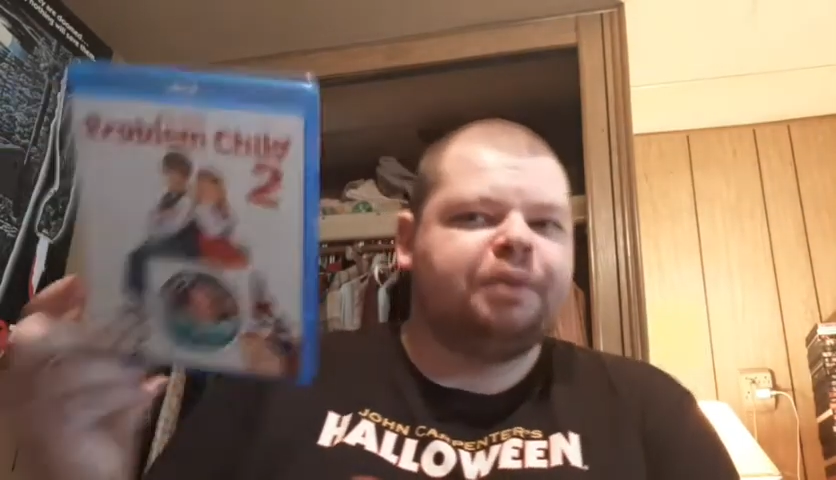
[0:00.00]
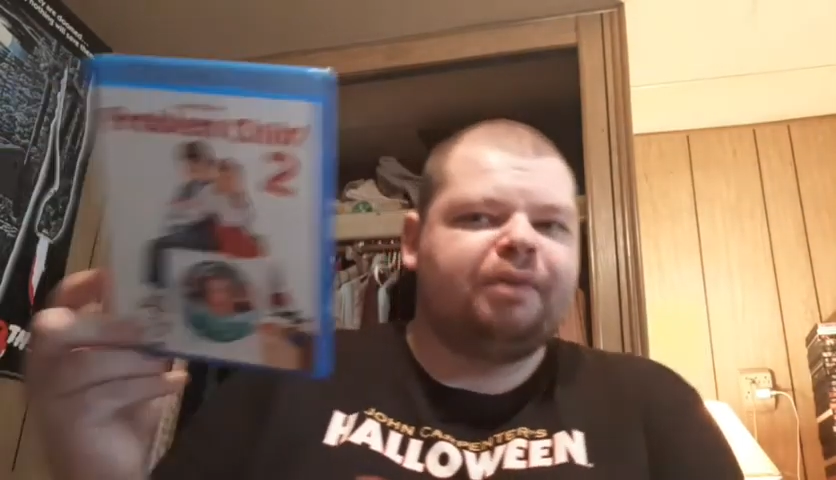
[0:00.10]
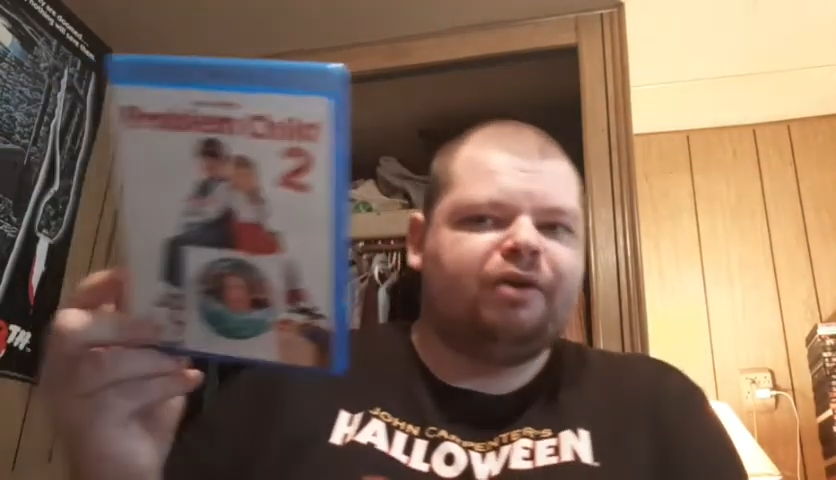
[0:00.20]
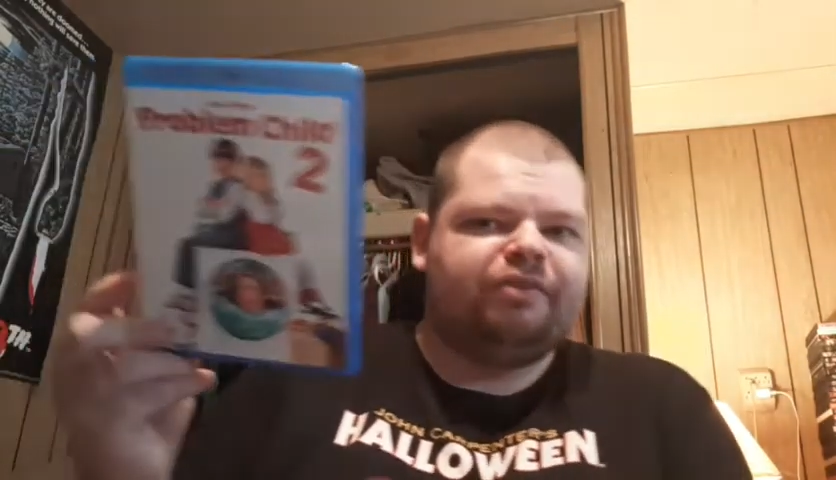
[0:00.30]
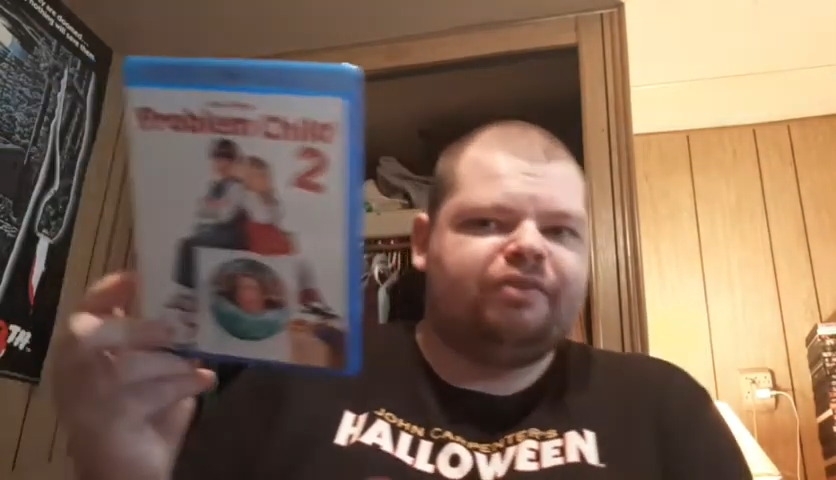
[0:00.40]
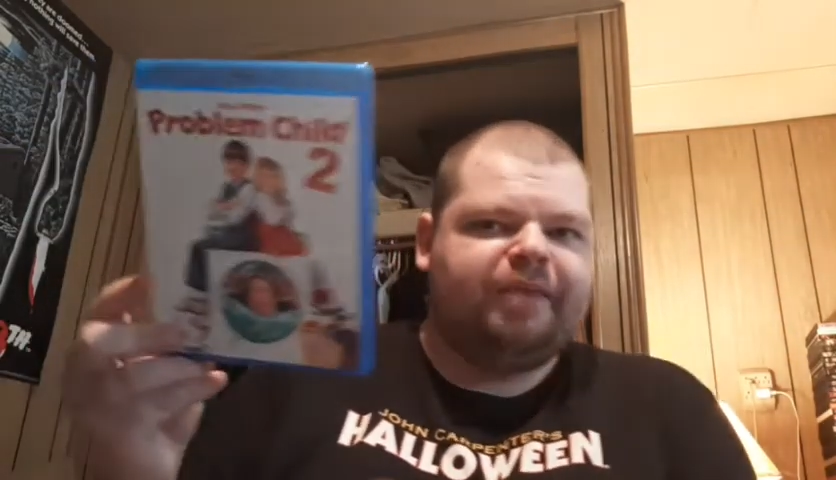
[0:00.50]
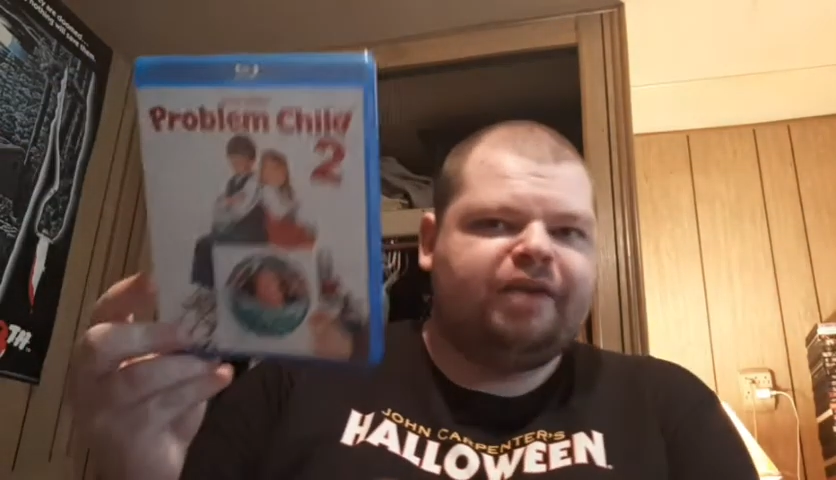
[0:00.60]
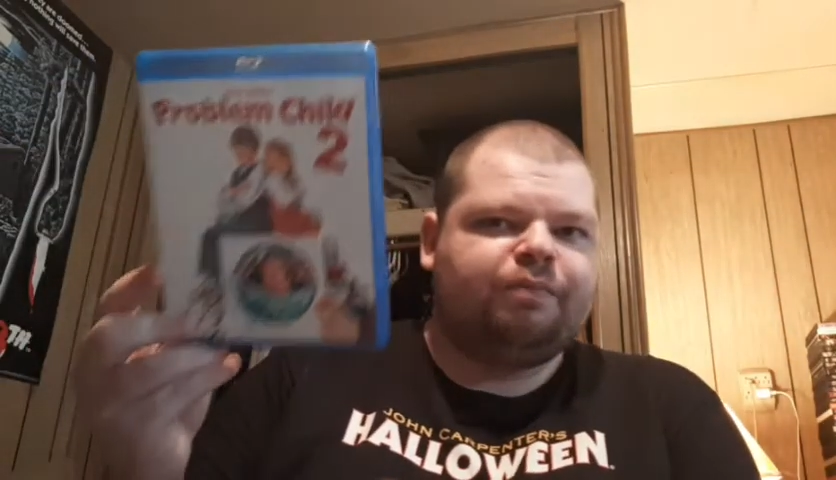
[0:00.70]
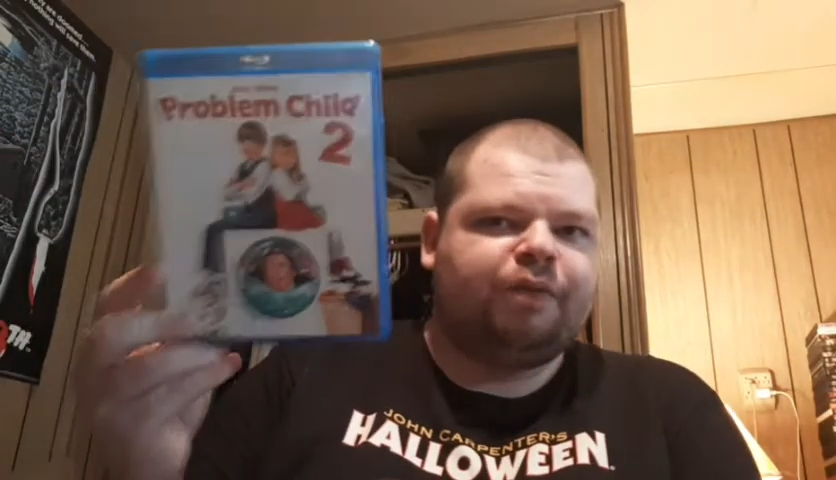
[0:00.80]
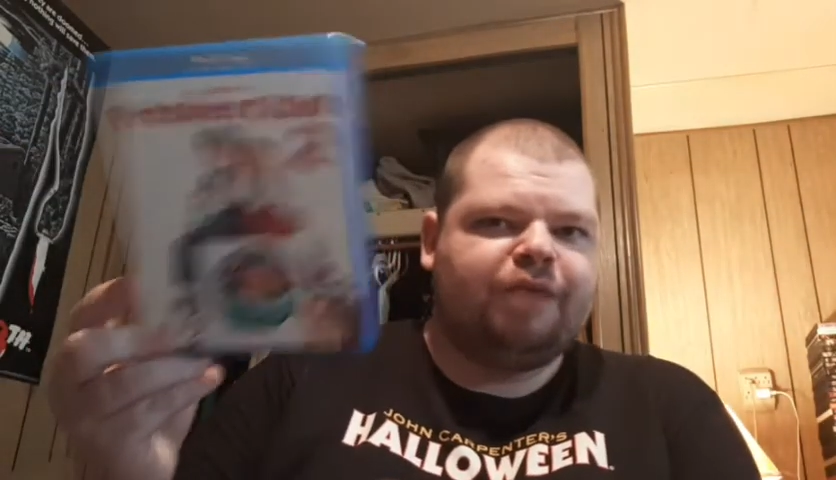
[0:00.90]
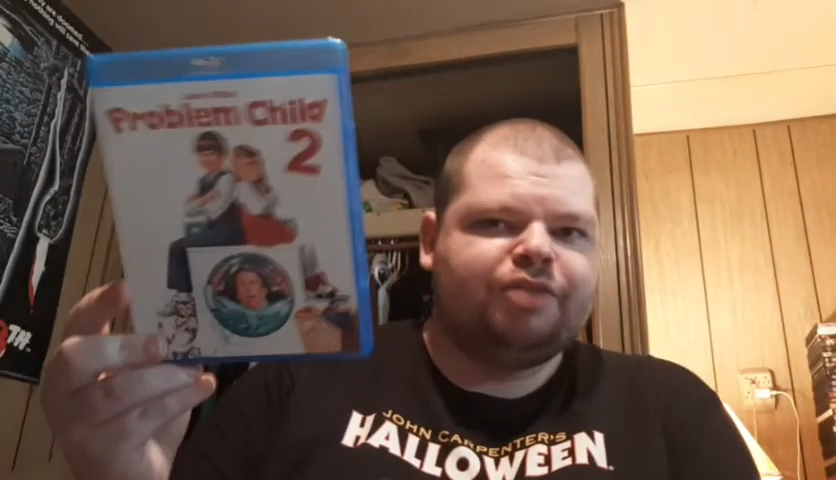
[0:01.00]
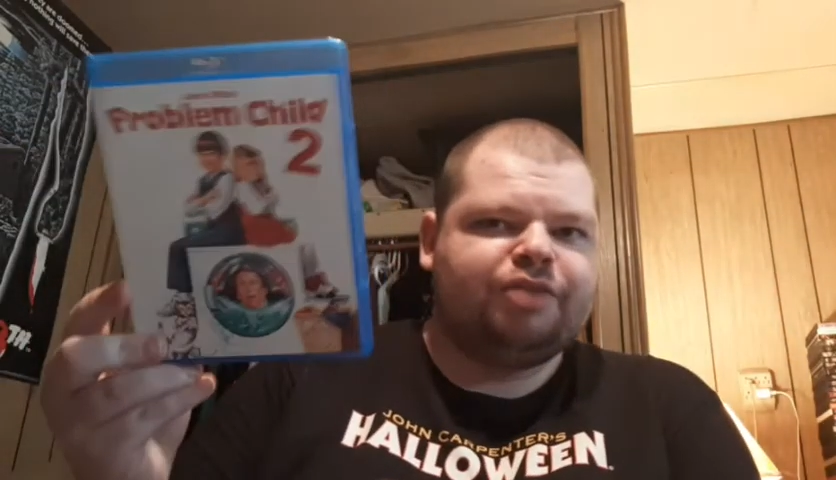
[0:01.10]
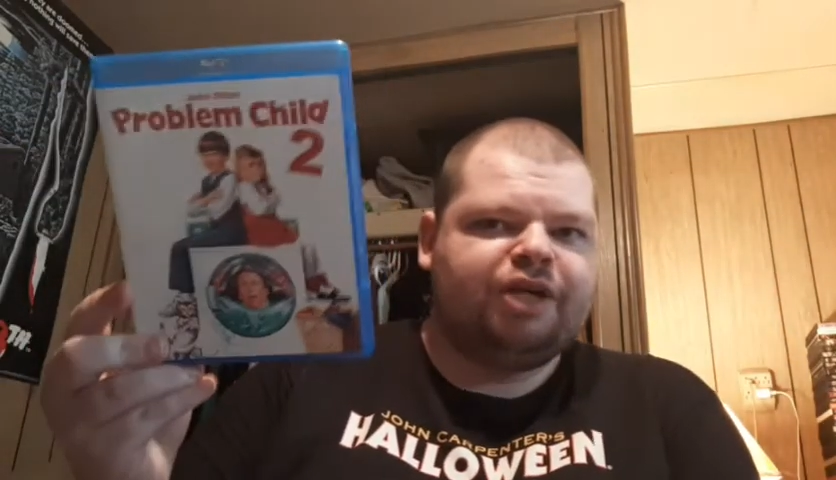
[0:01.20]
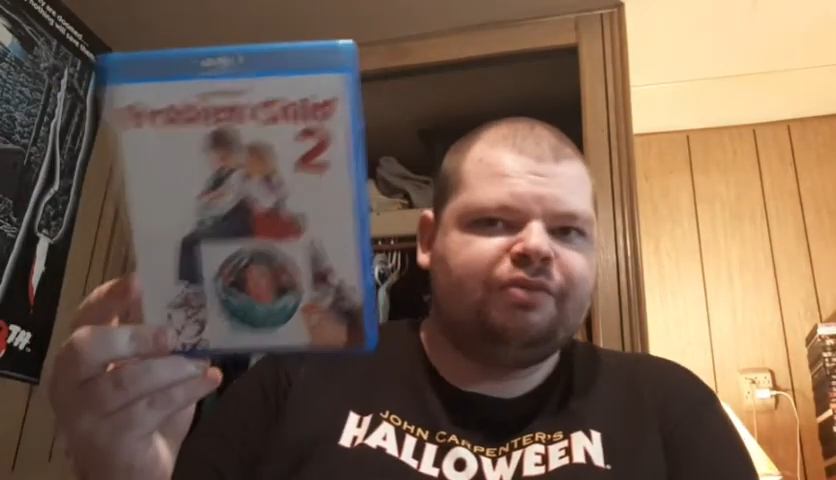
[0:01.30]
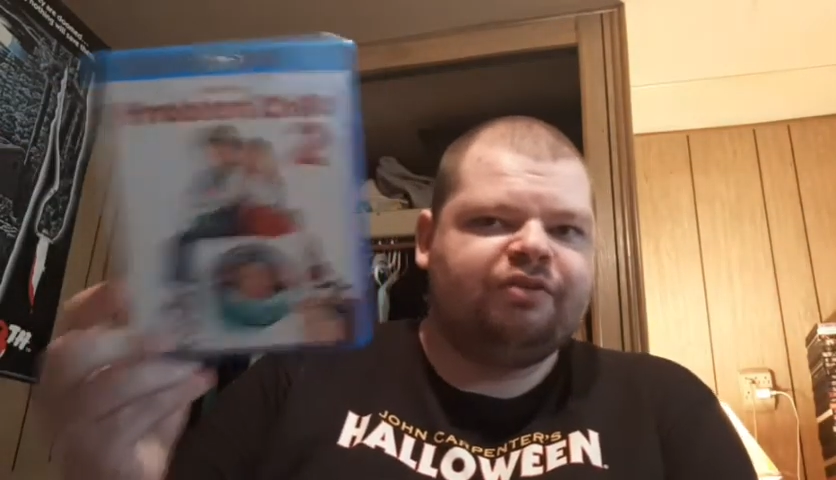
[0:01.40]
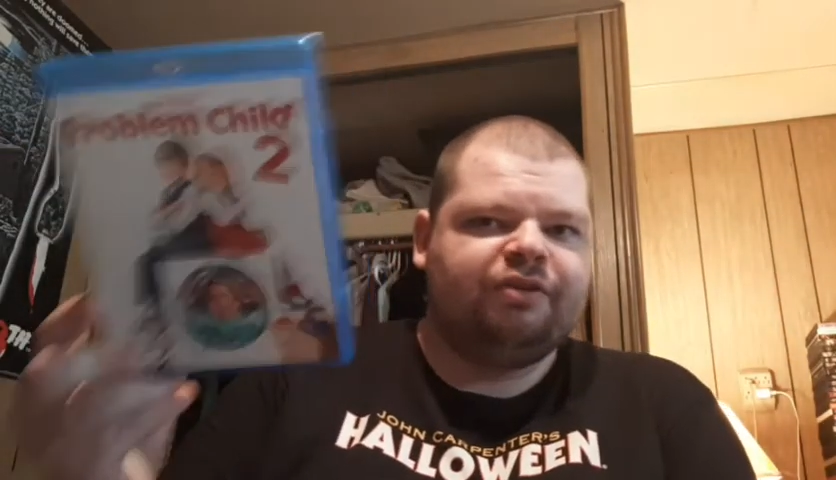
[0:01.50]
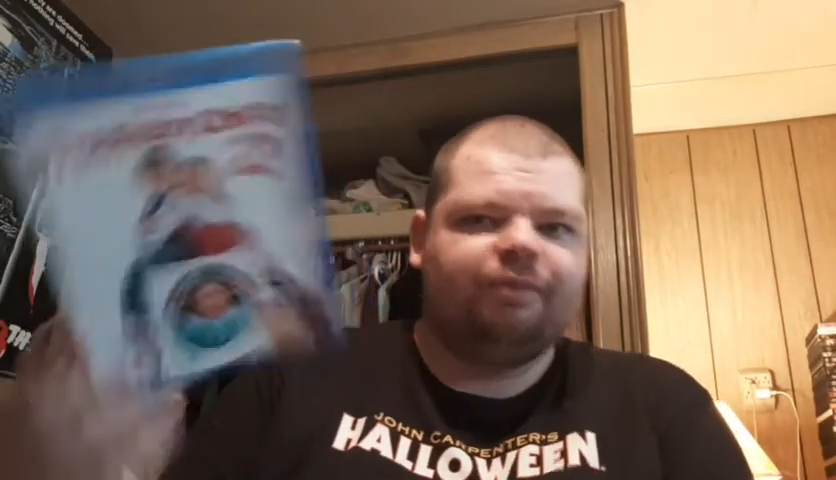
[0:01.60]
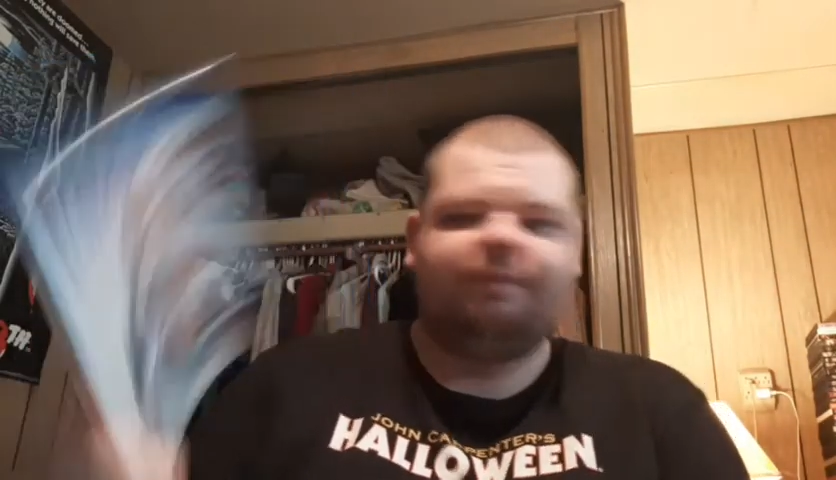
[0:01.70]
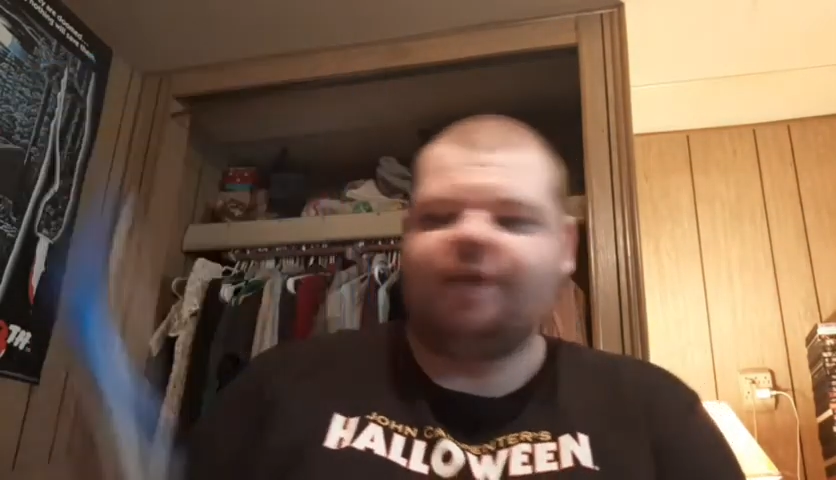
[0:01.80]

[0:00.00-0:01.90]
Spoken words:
burn-on-demand, Problem Child 2.